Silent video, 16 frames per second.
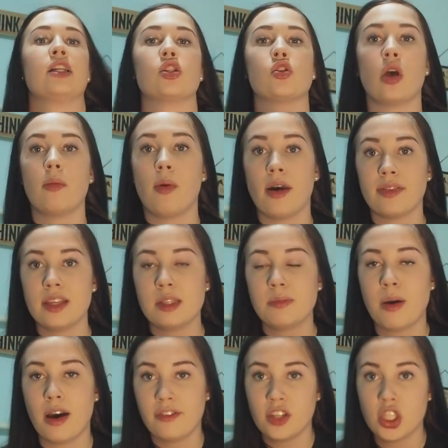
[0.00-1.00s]
So I bought this
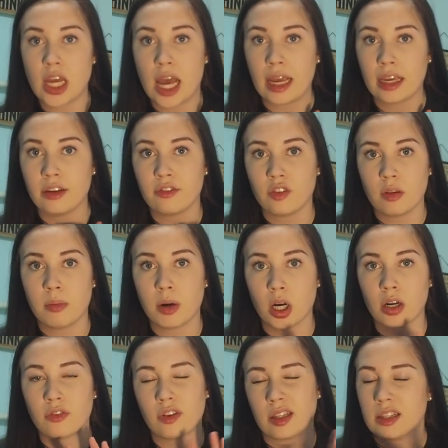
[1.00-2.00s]
puffy jacket for the
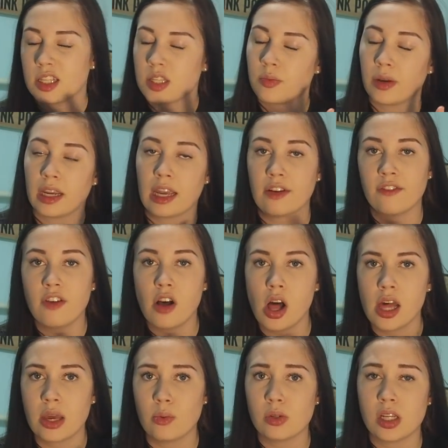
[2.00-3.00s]
barn for like the spring and
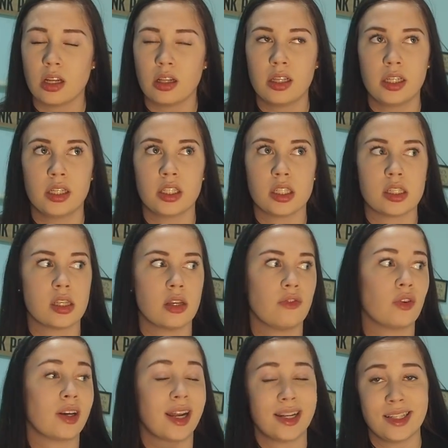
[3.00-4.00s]
fall. It was on clearance
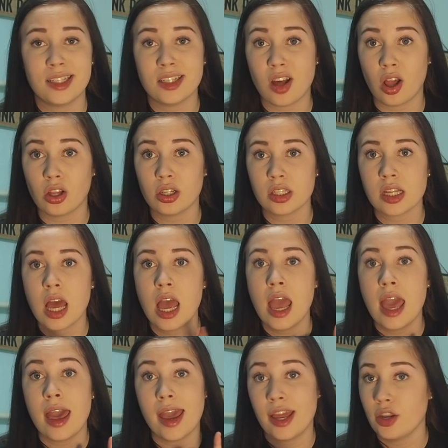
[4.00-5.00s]
for $19
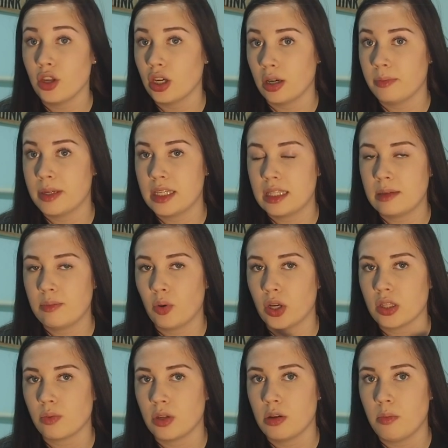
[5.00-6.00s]
and you got PC
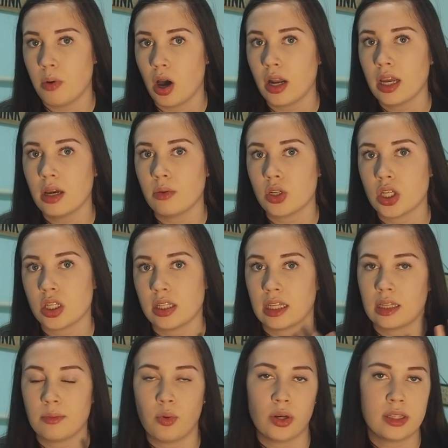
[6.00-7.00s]
points when you bought it, which is like
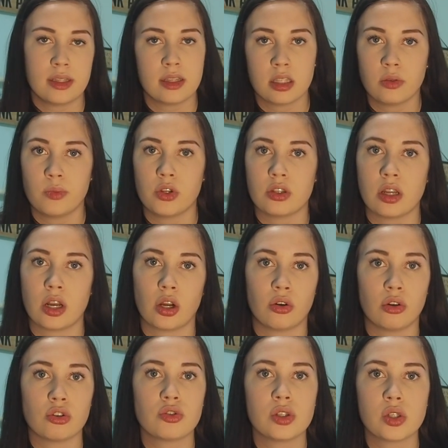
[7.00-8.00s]
the point system used at our
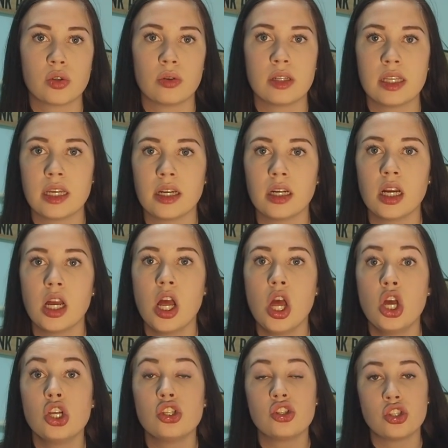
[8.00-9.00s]
grocery stores here.
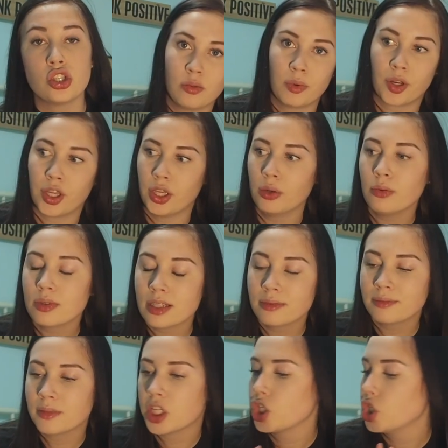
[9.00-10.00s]
Super cute.
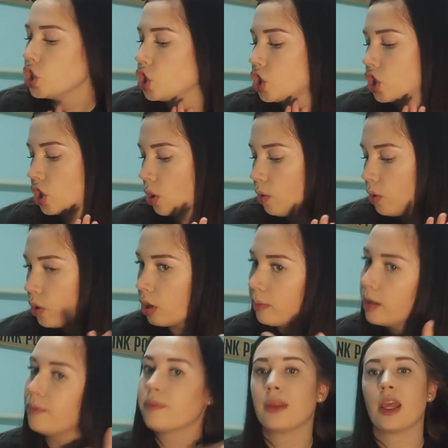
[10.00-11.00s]
So
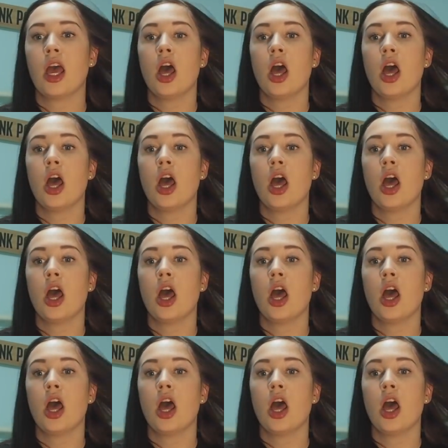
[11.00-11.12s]
adorable.